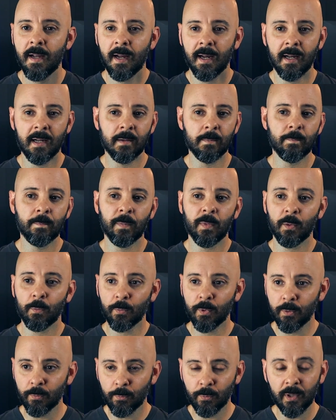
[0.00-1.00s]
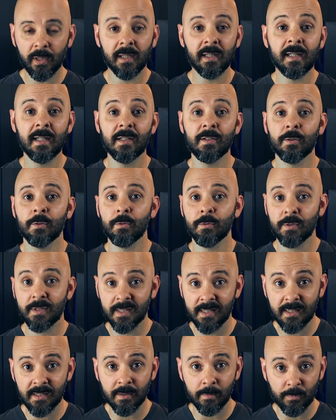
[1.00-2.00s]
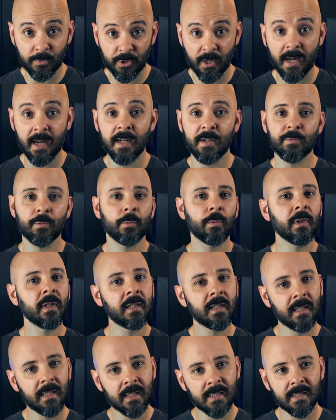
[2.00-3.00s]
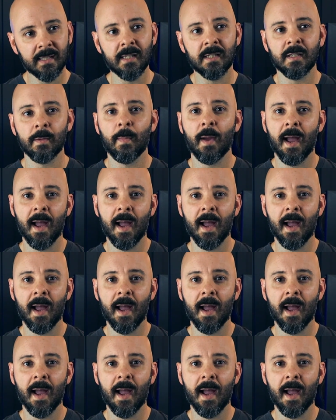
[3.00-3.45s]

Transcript: And we really need to see some change. We really need to see some